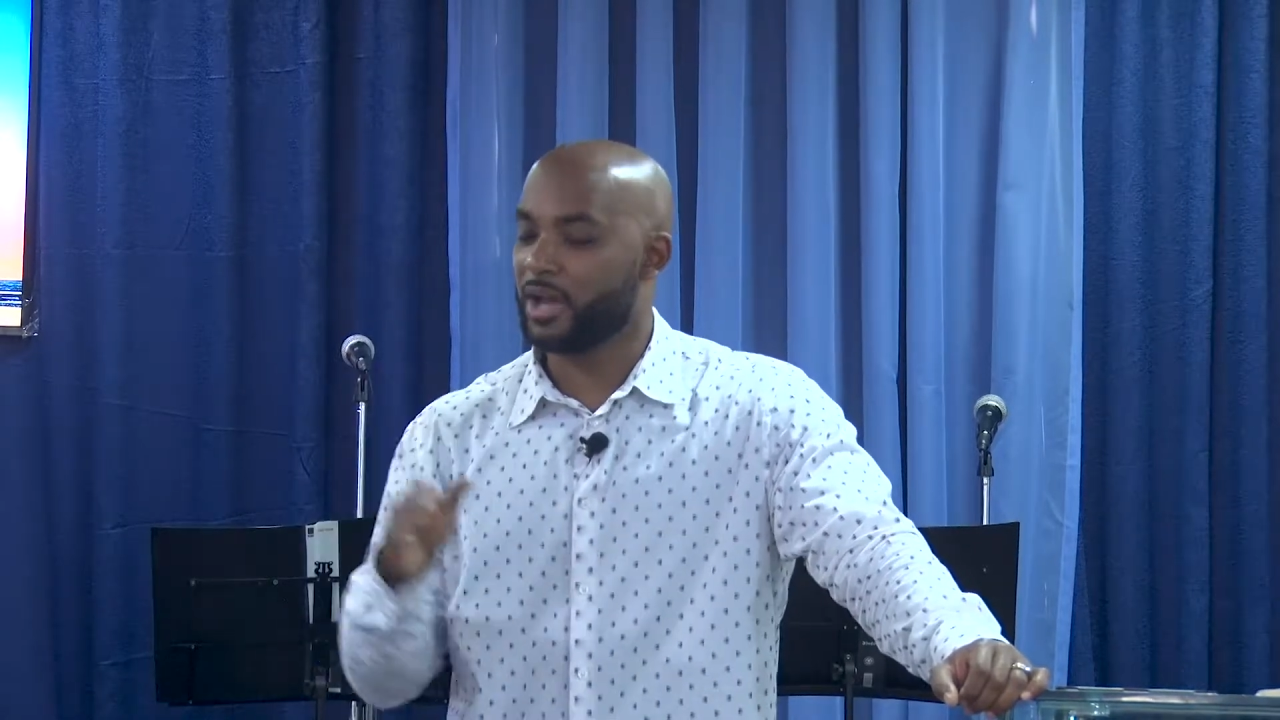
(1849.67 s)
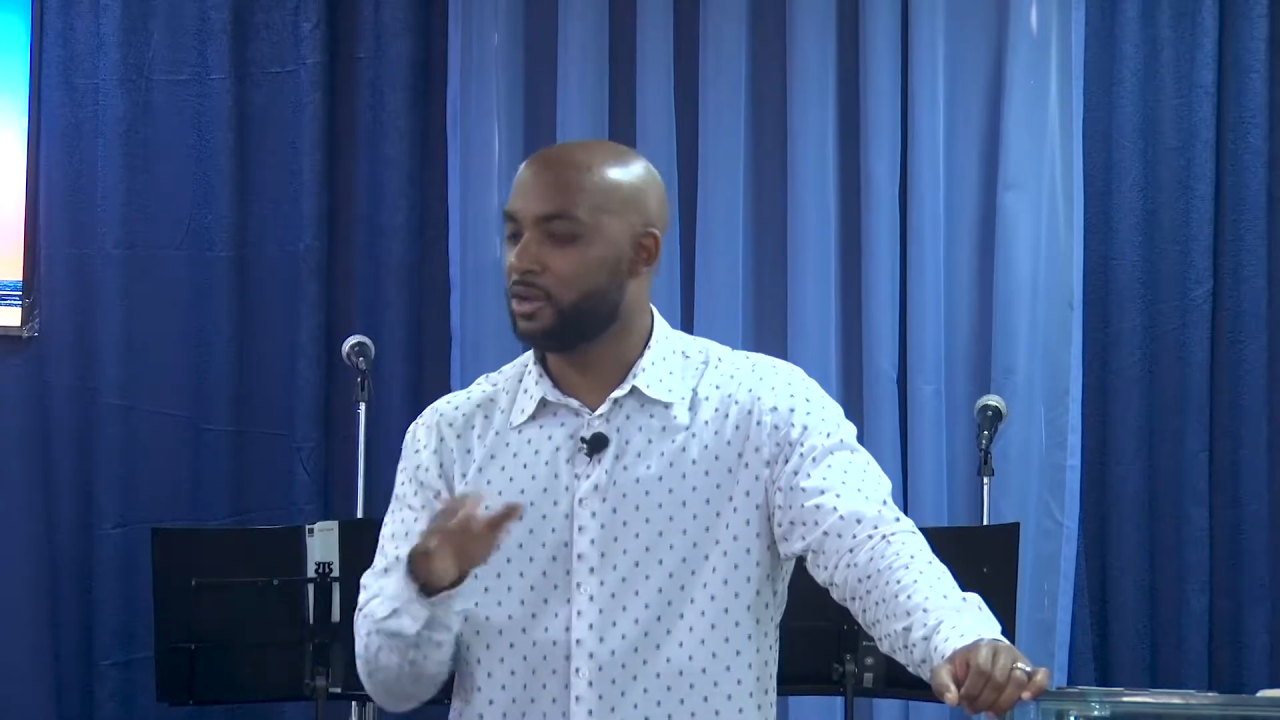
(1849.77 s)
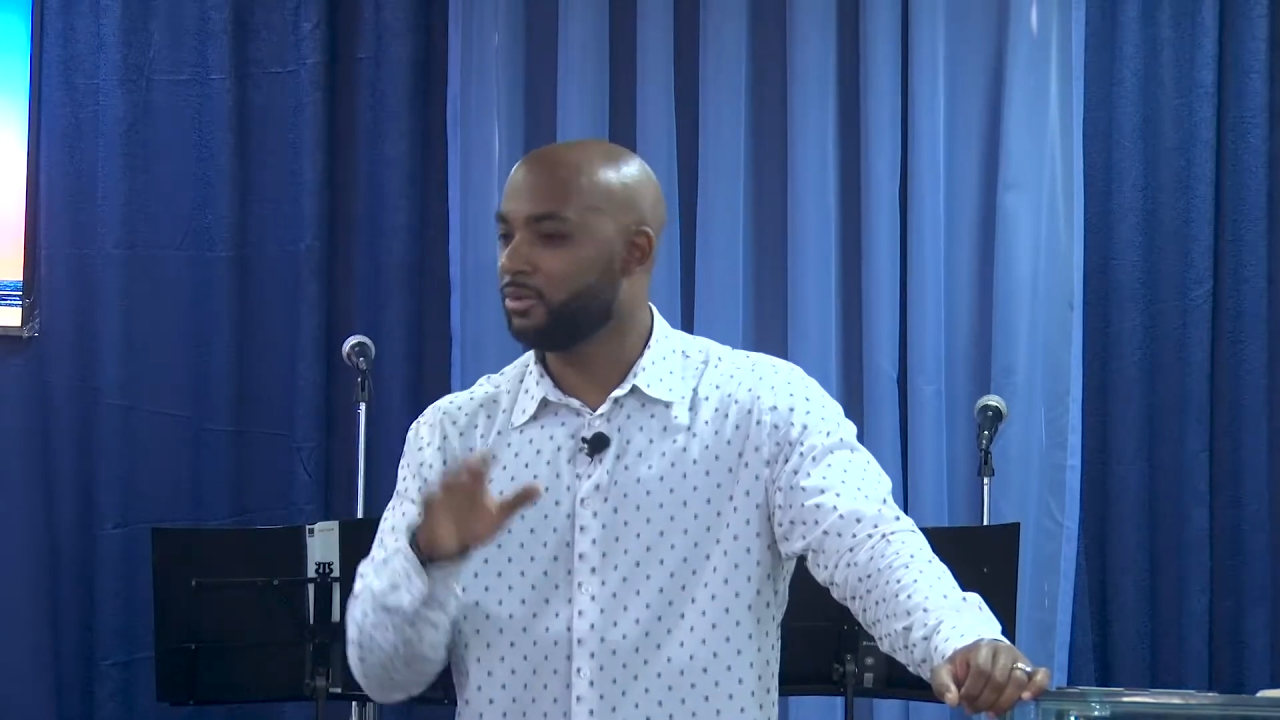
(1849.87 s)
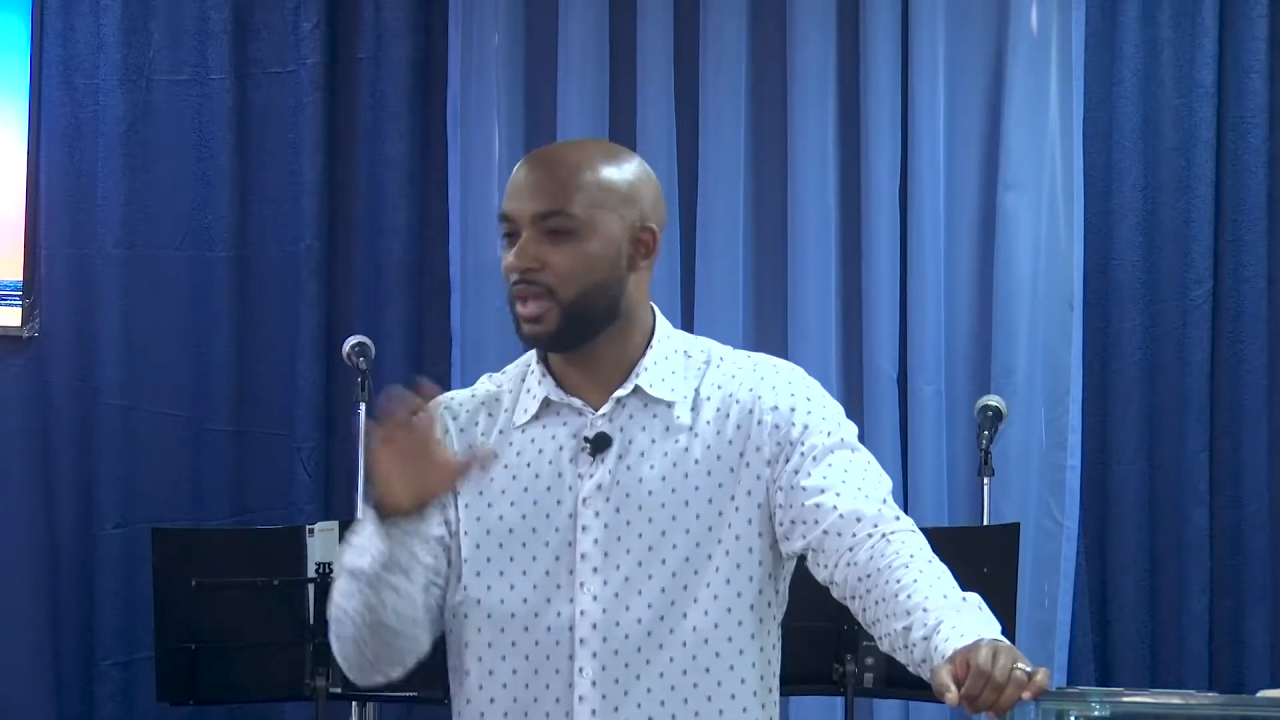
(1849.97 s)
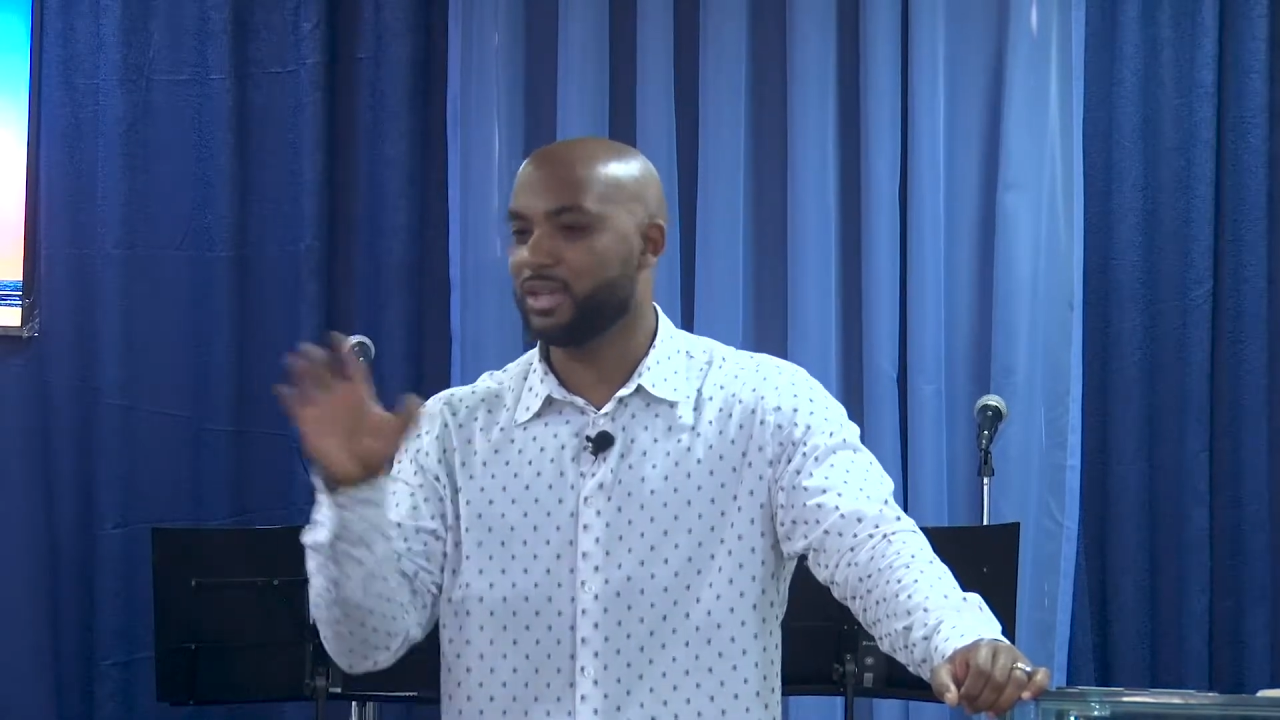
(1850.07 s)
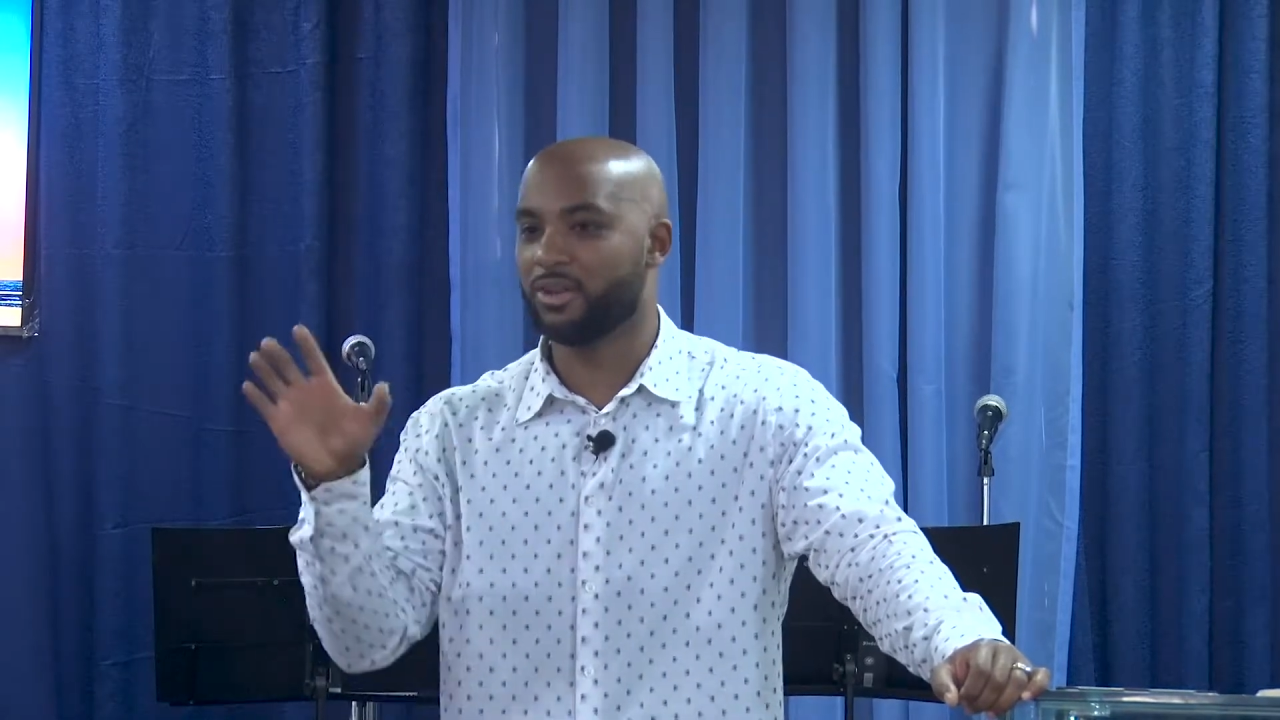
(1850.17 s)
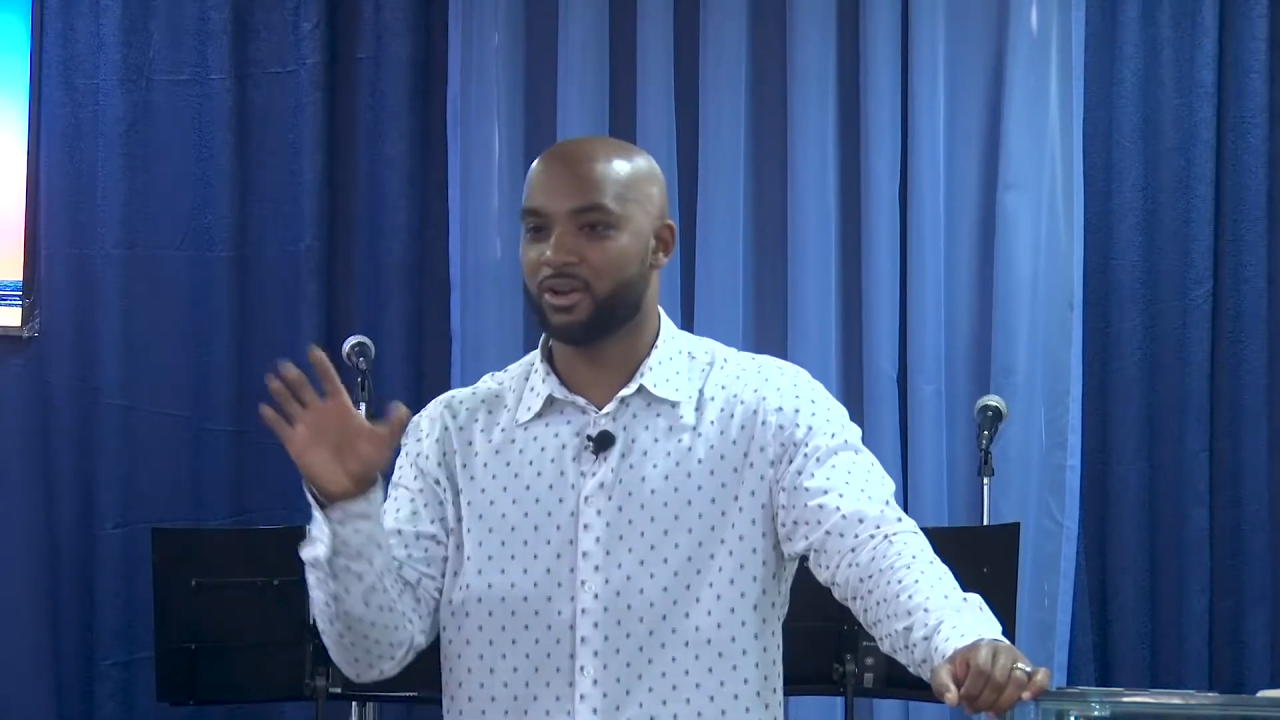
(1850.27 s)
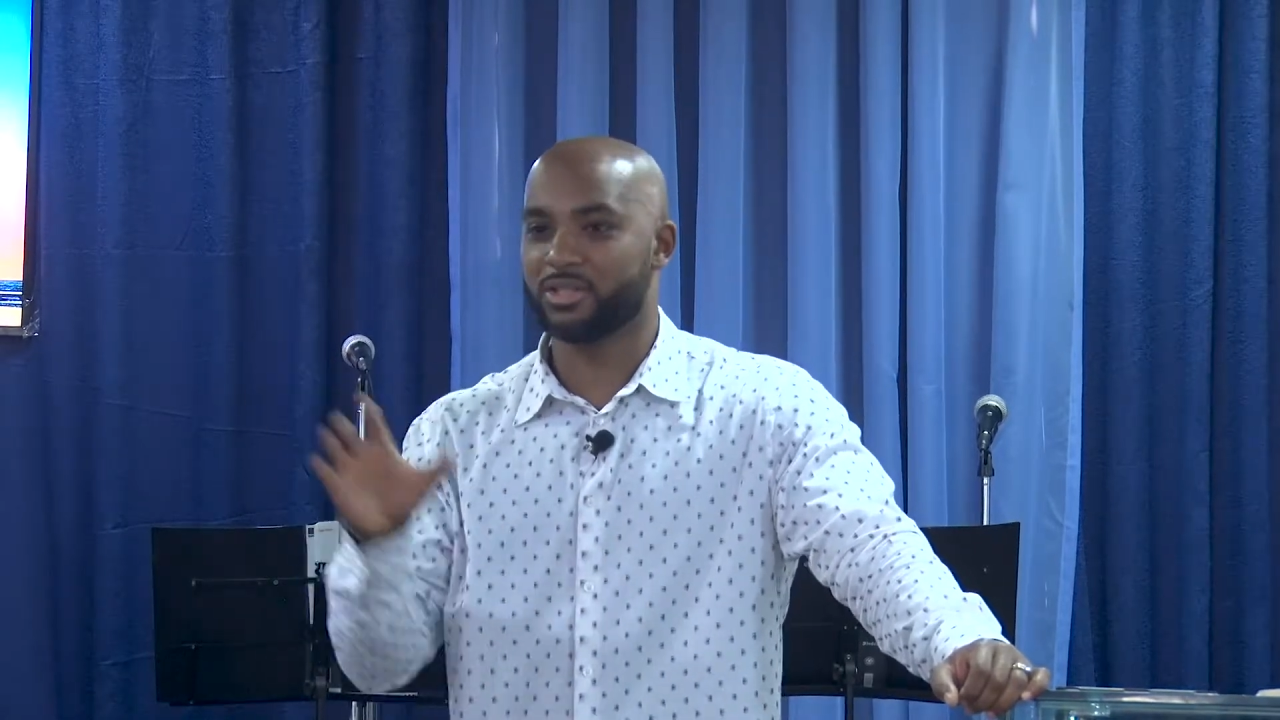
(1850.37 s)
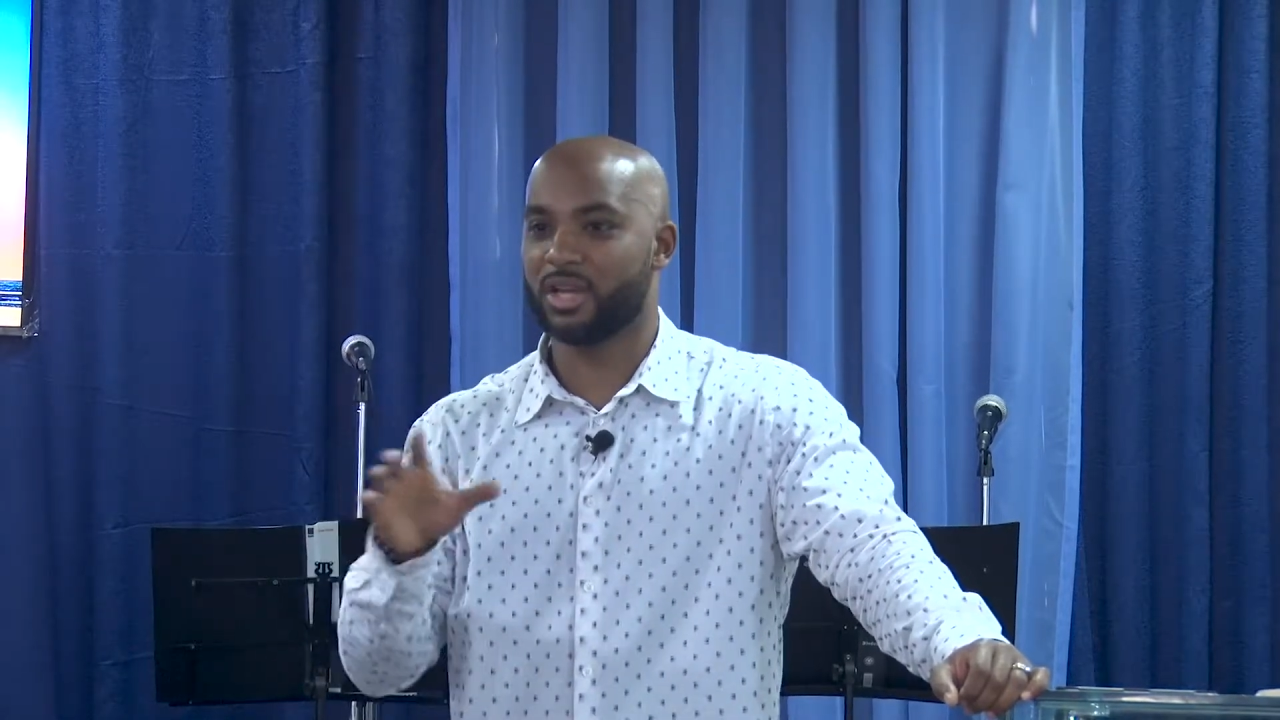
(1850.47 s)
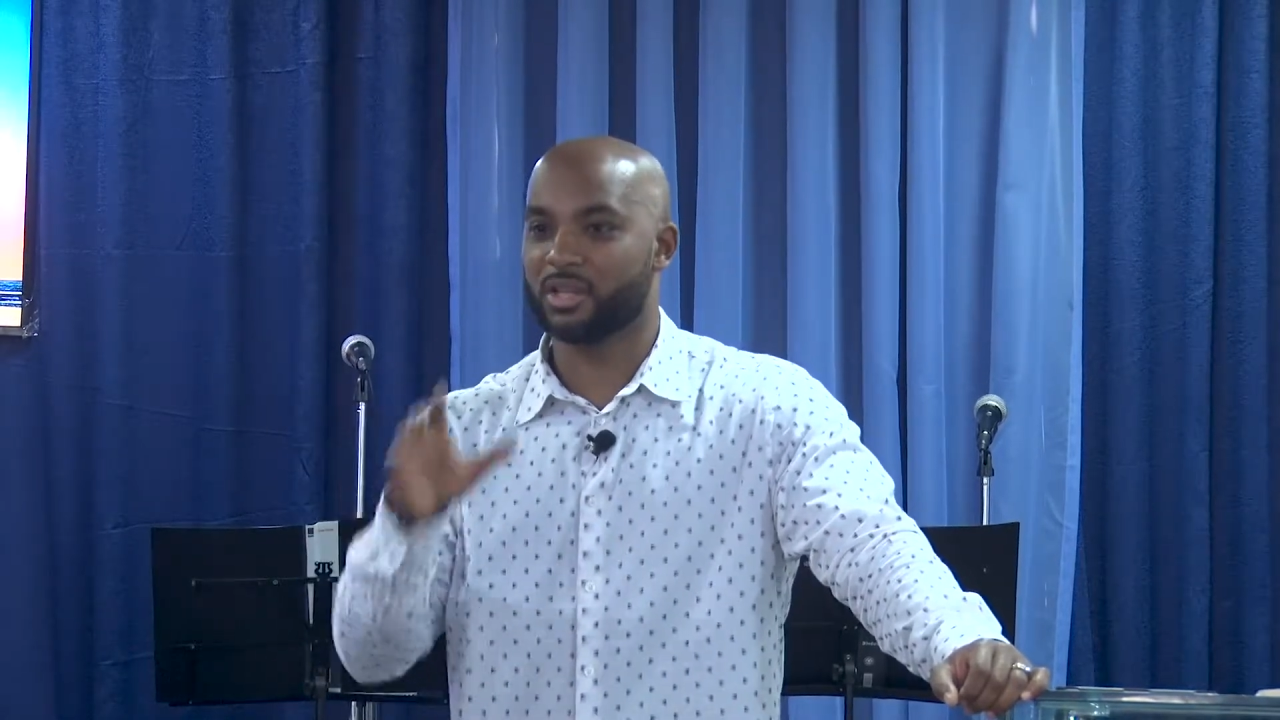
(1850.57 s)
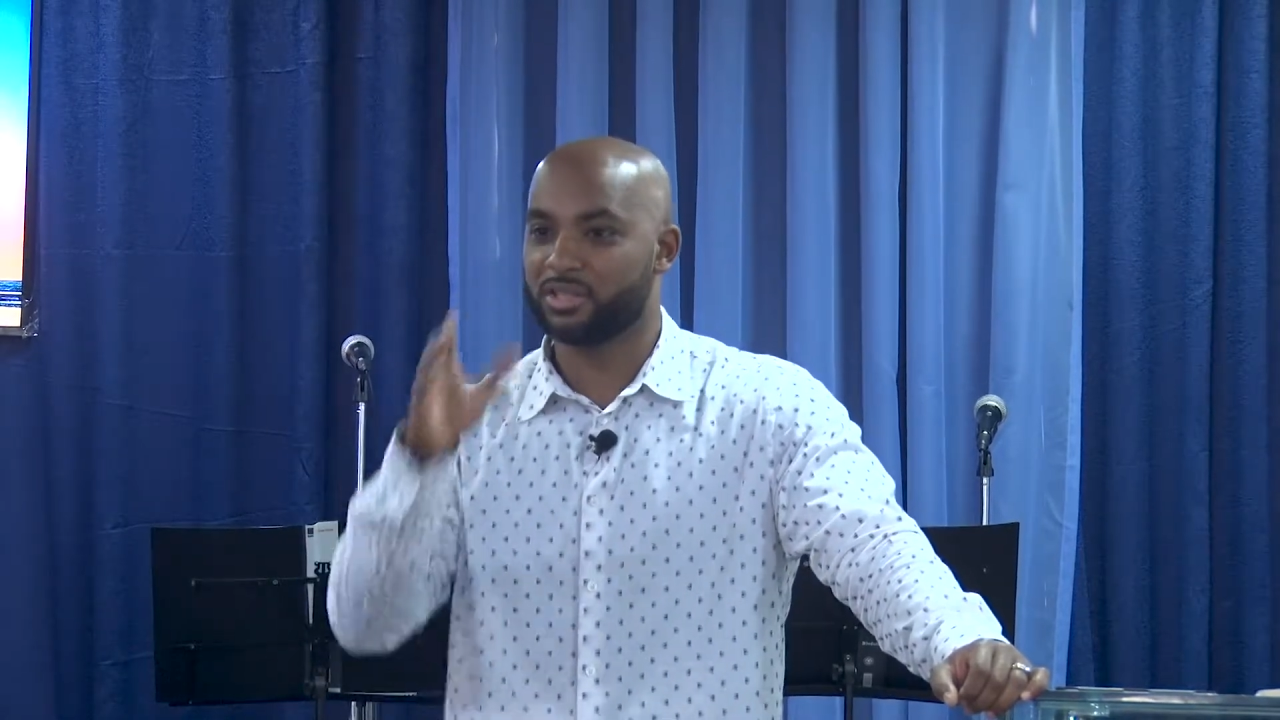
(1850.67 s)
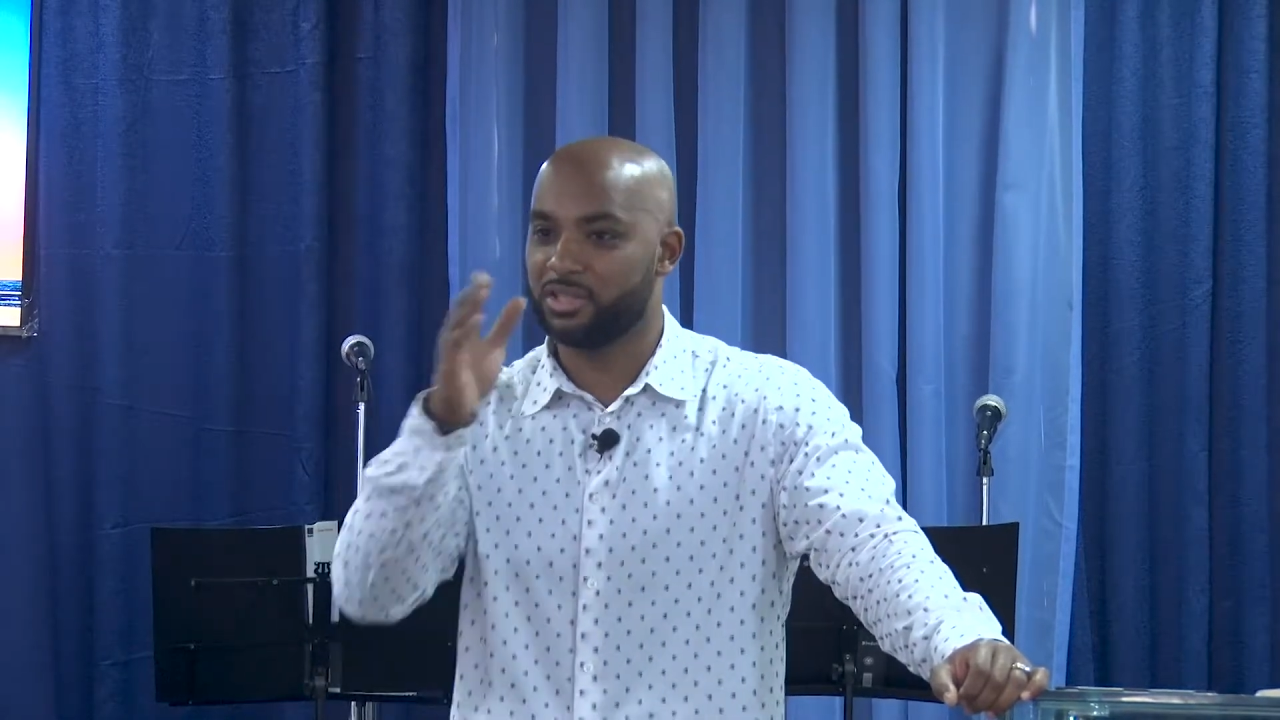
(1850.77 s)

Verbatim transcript: I don't like dark chocolate.